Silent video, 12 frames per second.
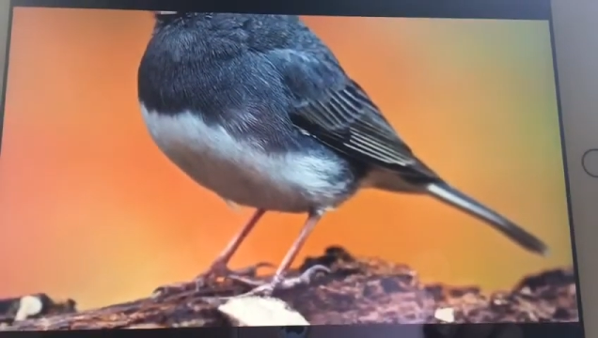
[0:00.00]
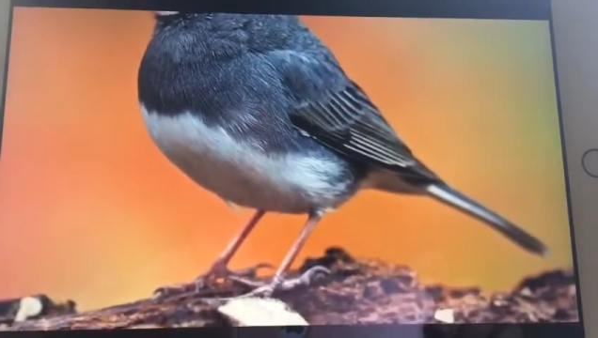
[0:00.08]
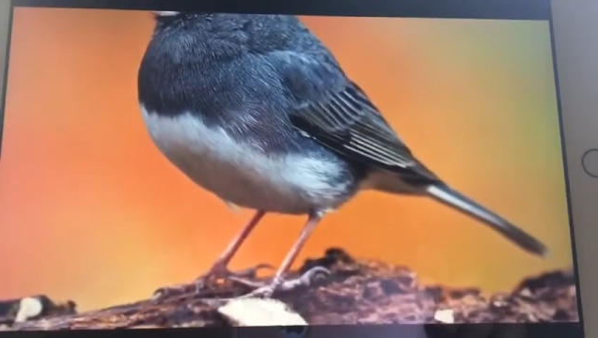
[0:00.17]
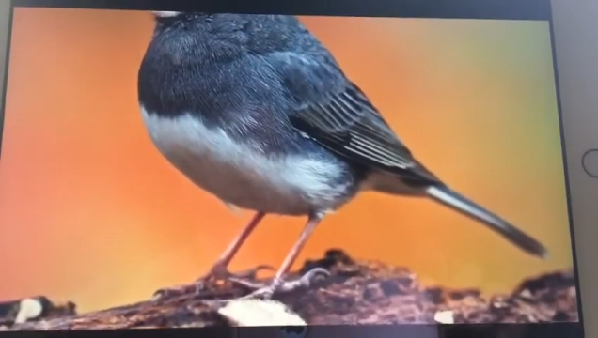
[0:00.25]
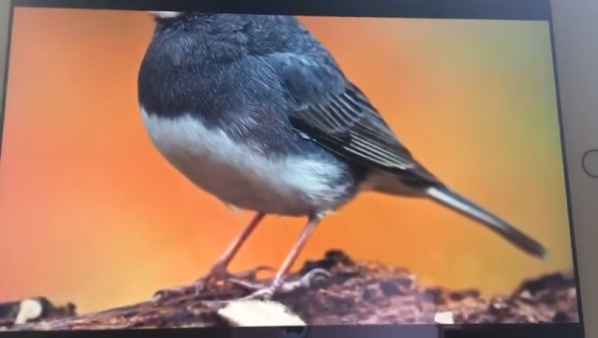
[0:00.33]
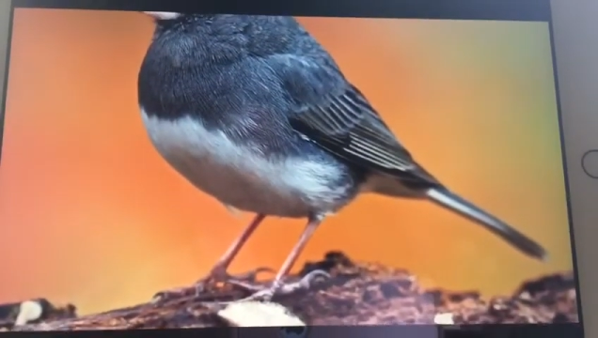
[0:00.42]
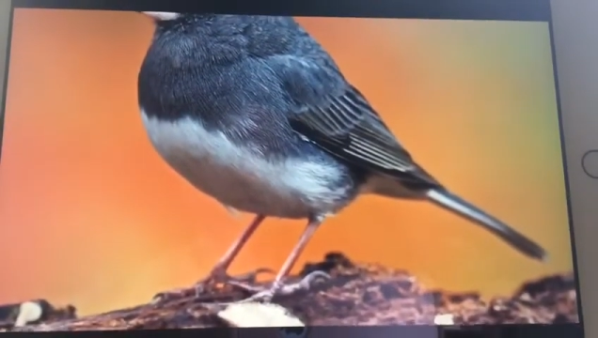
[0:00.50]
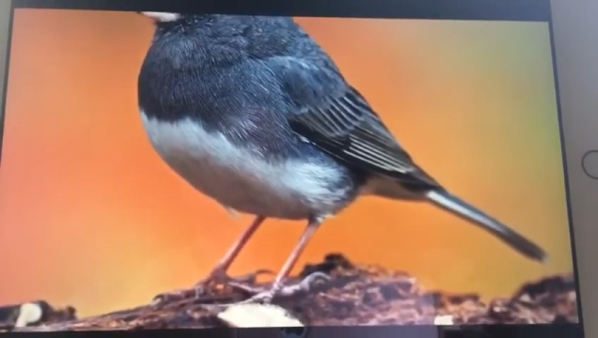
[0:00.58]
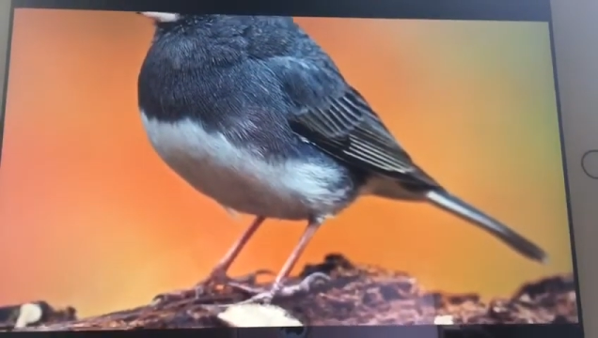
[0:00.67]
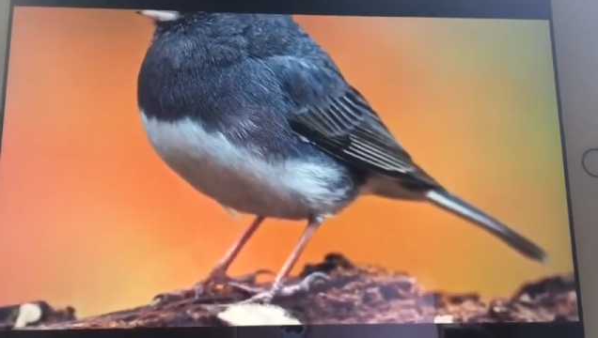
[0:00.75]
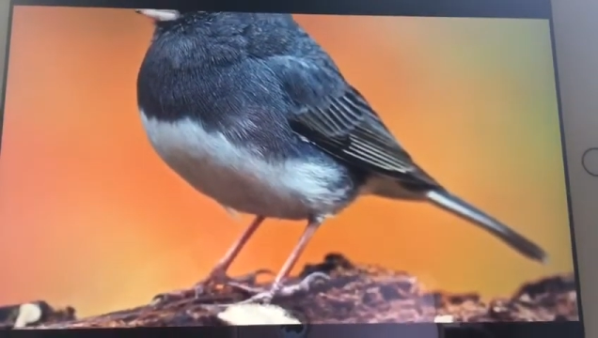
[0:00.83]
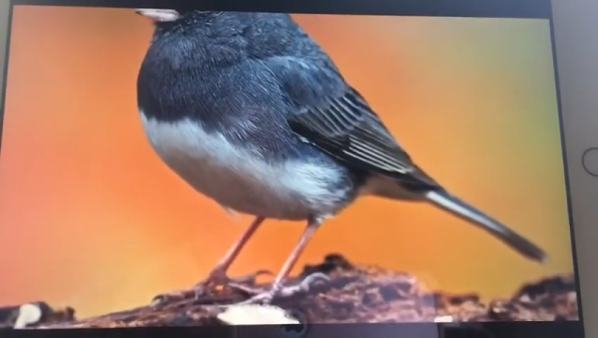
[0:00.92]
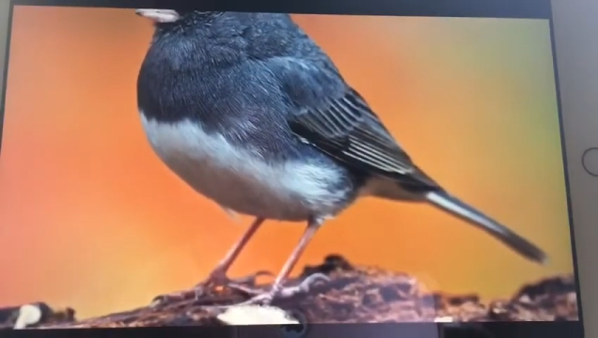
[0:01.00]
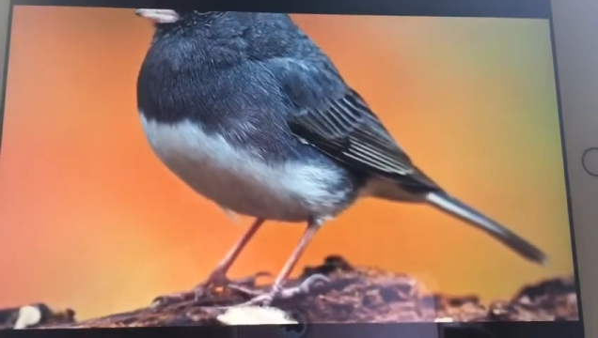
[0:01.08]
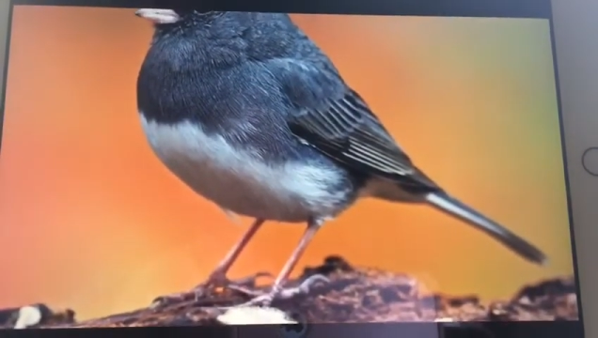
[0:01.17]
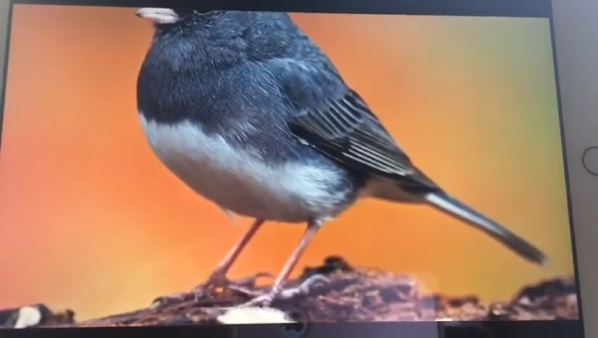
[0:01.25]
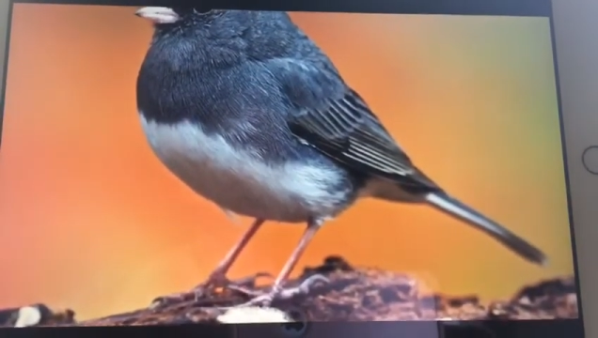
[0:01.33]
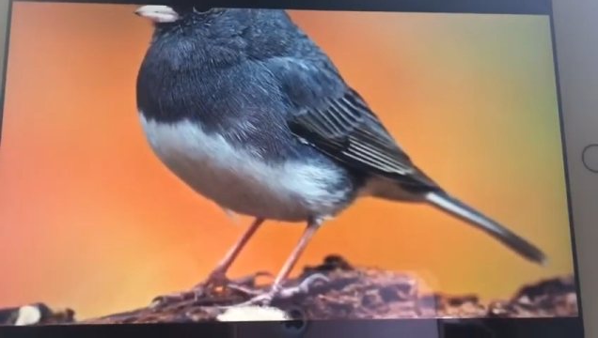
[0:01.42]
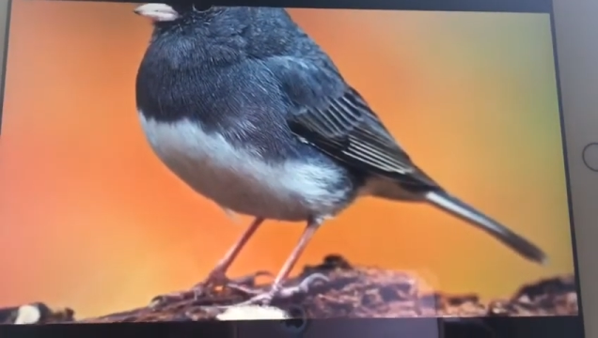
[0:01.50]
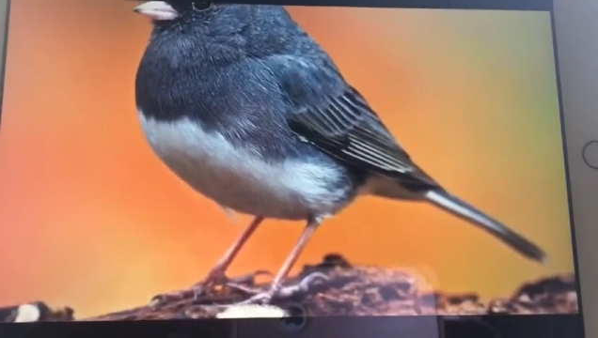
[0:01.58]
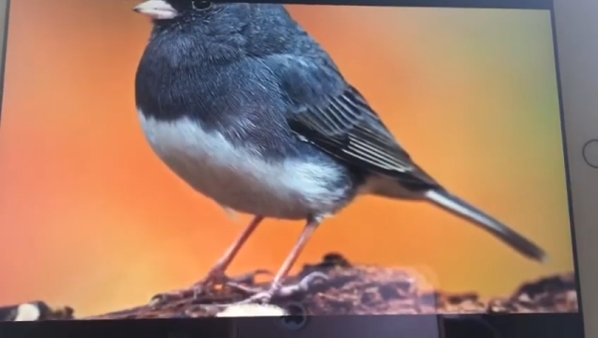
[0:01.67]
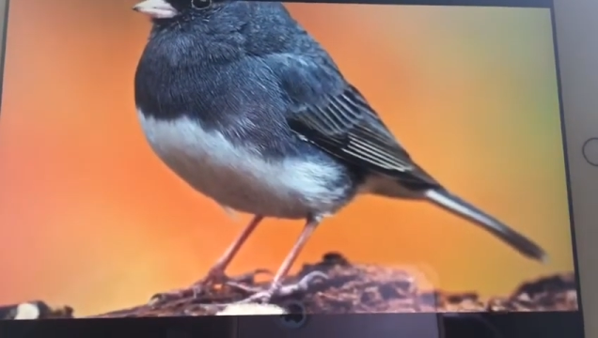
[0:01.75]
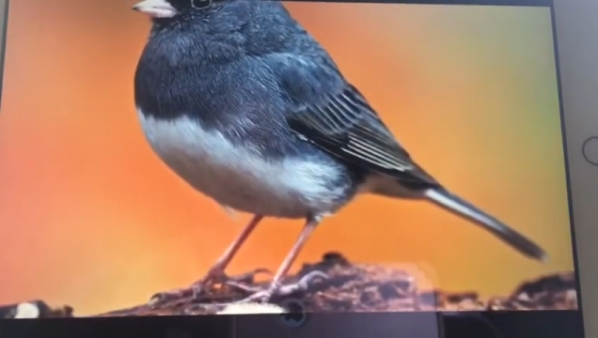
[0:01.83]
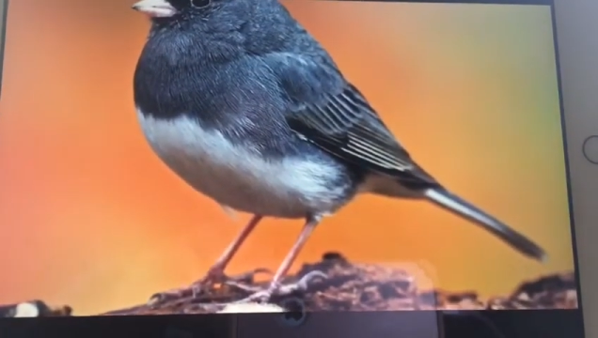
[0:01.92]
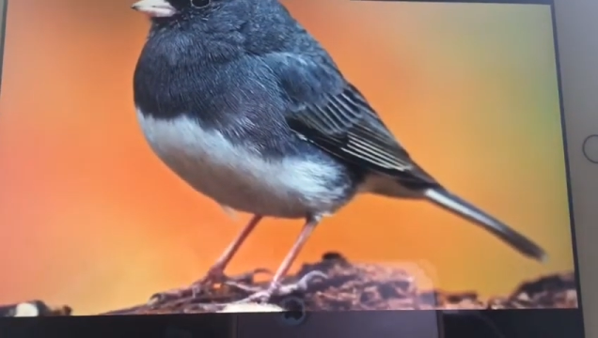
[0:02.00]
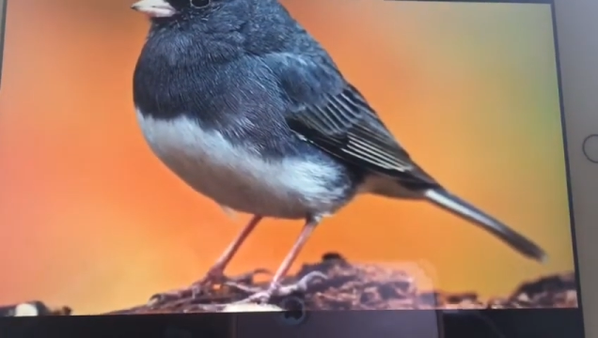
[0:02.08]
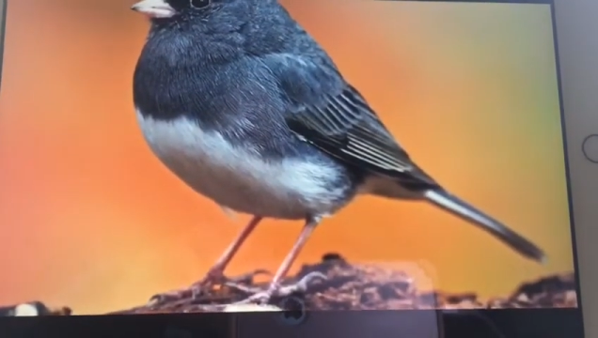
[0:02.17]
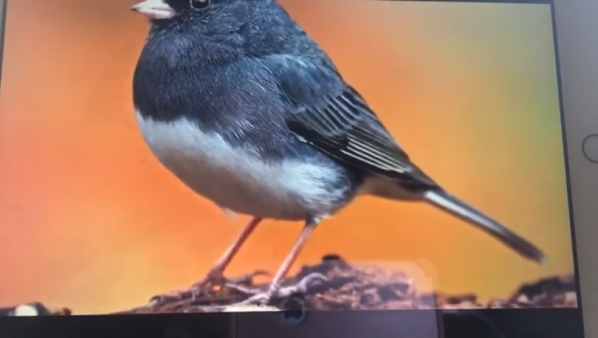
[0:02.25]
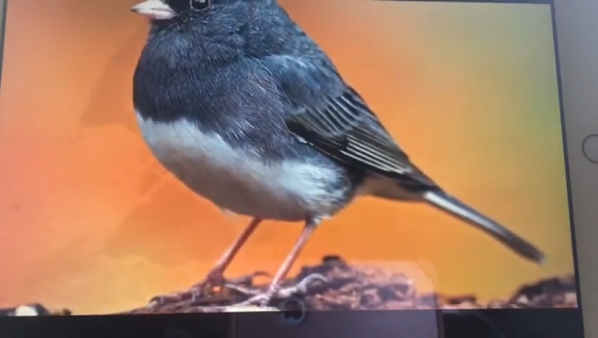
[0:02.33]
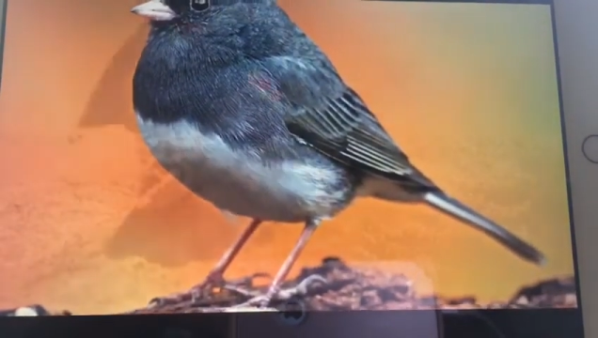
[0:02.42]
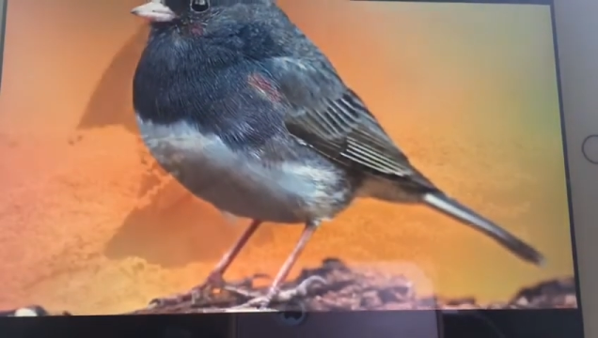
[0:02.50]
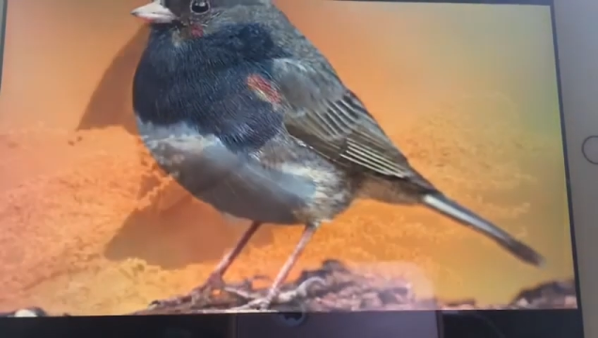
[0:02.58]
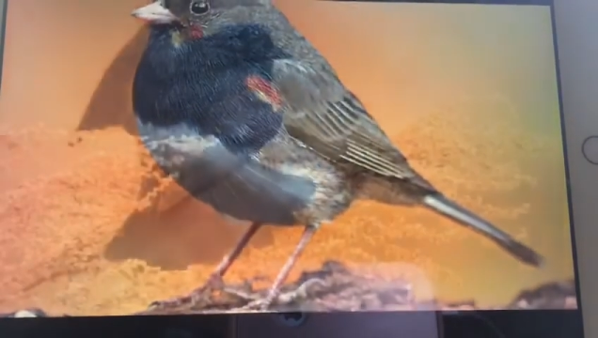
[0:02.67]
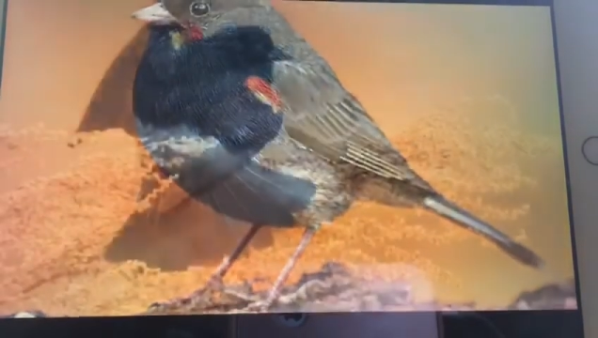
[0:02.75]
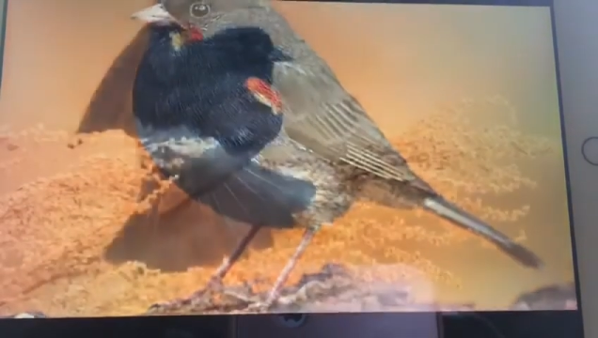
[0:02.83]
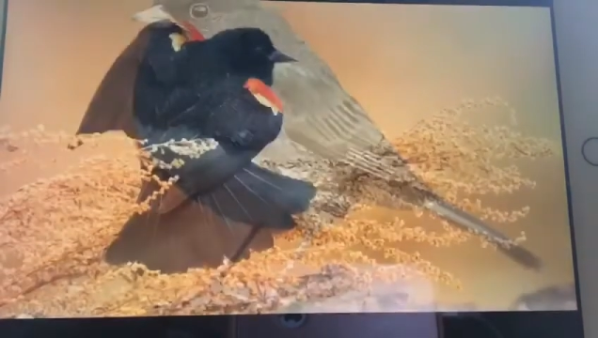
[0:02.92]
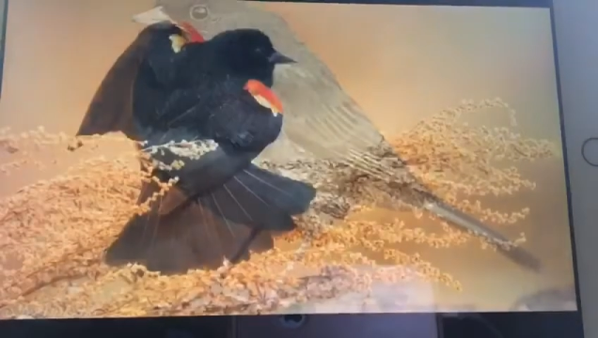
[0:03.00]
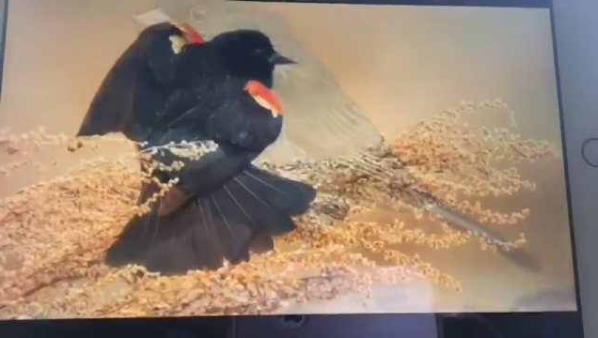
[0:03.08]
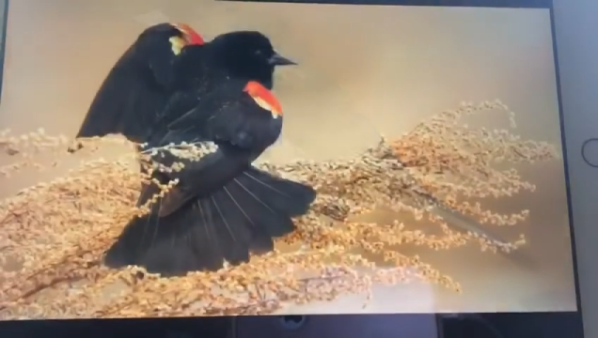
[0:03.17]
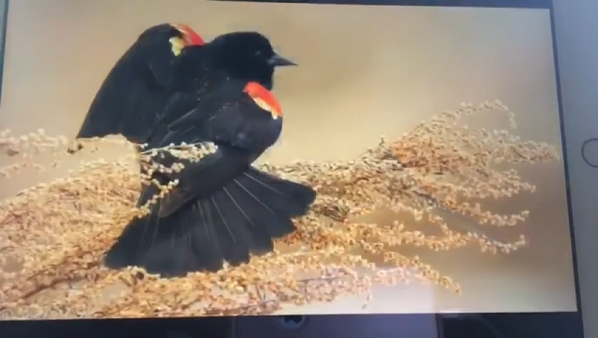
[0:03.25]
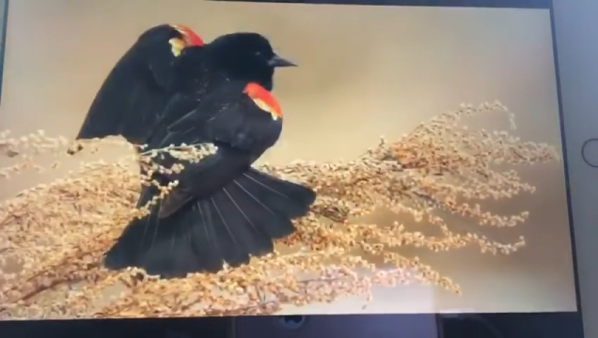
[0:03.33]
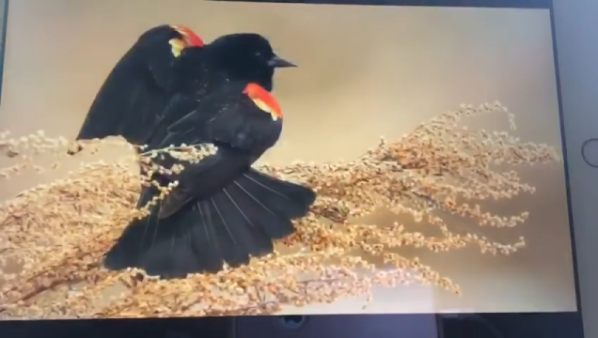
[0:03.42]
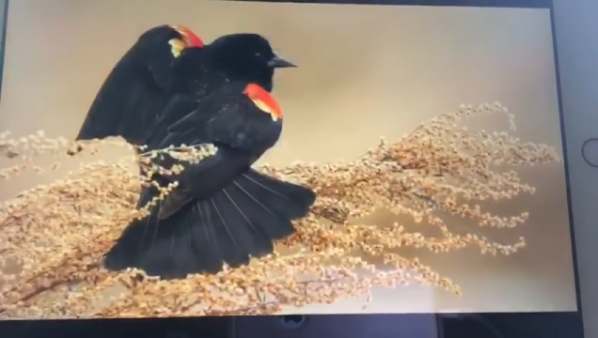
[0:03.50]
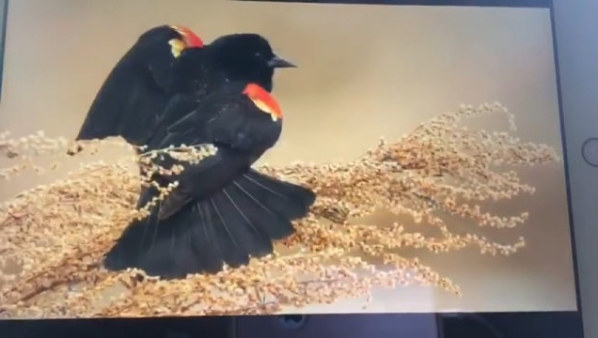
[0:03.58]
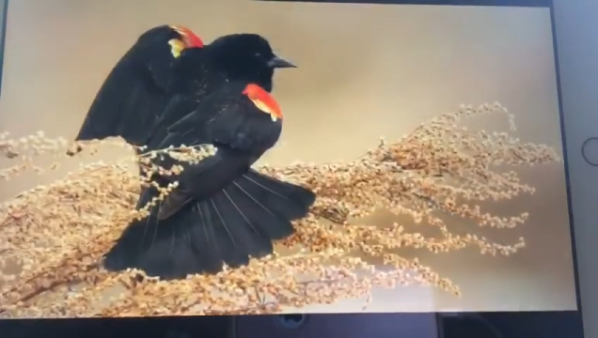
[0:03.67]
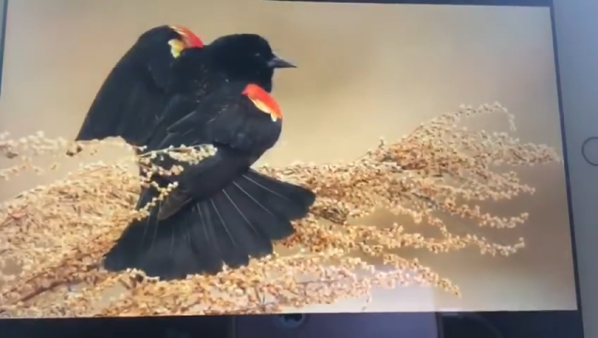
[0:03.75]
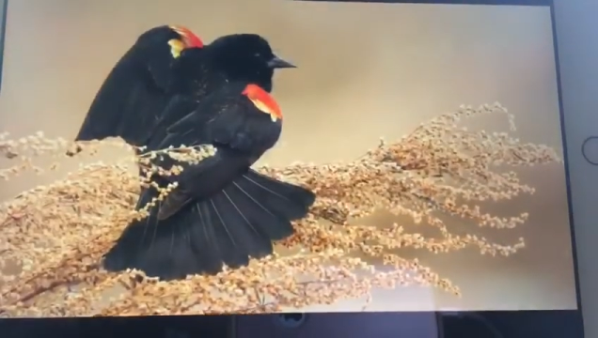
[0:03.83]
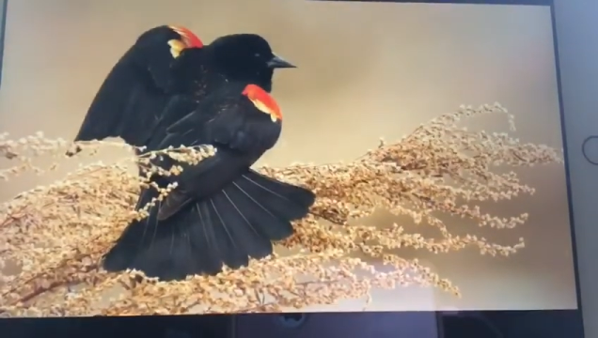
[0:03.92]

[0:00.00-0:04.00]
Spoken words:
(no speaker visible)